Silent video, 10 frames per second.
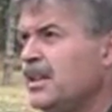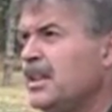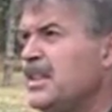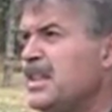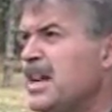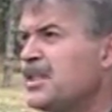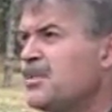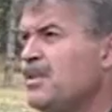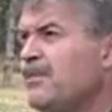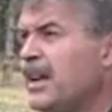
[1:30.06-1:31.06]
In the
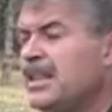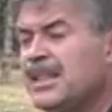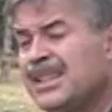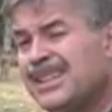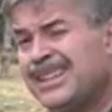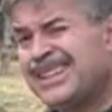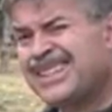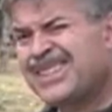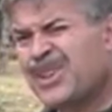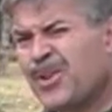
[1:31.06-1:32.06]
S3 Viking, it
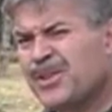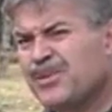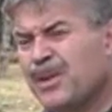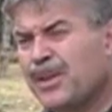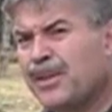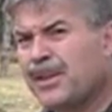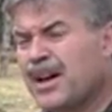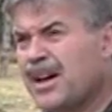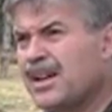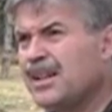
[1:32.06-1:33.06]
started with
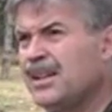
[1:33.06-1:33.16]
a